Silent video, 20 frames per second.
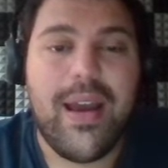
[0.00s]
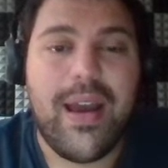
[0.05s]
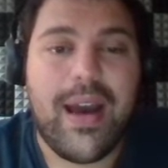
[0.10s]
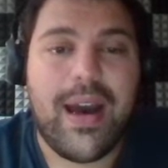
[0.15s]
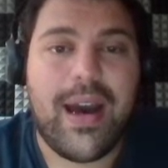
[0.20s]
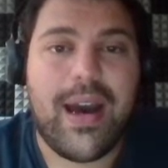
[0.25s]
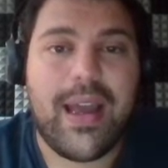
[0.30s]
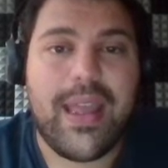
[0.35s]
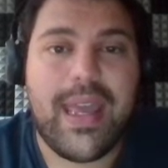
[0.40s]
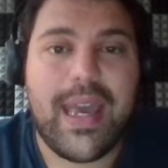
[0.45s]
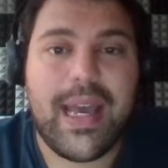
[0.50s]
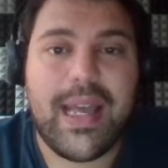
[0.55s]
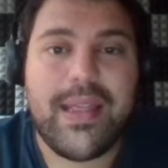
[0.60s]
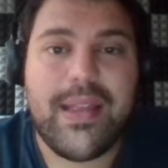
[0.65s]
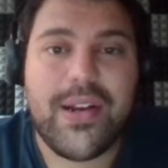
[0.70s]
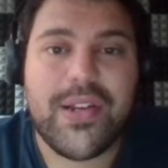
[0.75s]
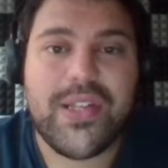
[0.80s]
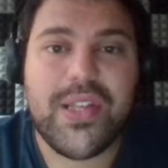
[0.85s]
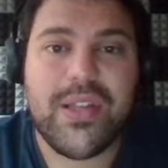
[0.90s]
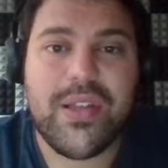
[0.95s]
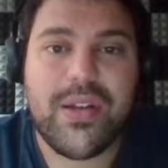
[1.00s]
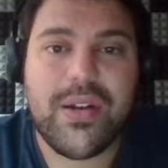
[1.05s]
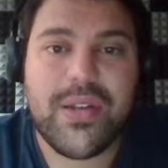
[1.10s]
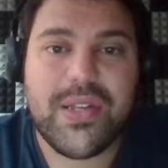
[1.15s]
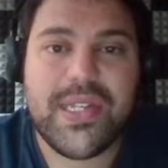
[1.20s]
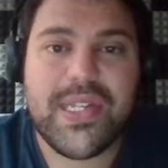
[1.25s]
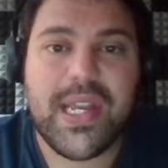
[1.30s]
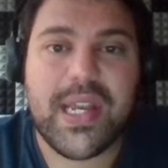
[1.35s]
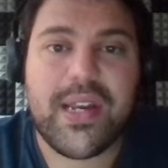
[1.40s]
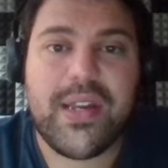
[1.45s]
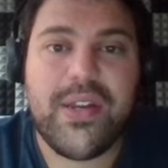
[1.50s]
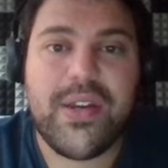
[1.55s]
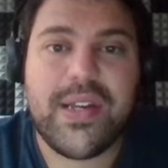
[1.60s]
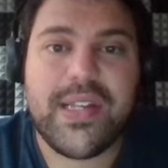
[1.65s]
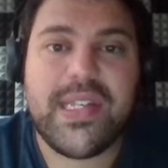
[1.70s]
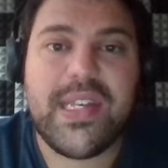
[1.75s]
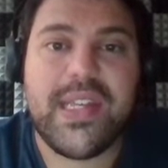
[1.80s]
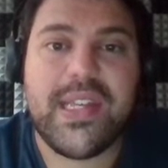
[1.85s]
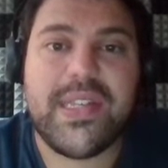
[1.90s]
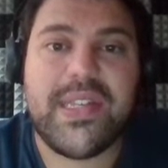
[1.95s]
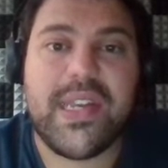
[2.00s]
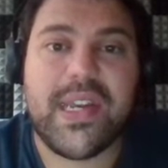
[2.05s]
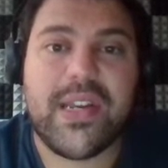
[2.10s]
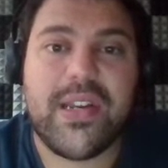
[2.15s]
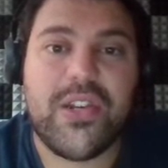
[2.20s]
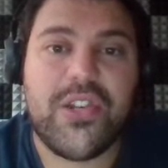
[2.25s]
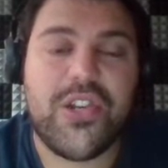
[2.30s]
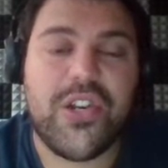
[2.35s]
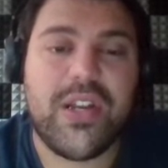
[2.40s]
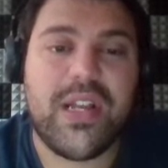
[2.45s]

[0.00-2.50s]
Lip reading: Yeah, and there's the little sign, you can see the signature.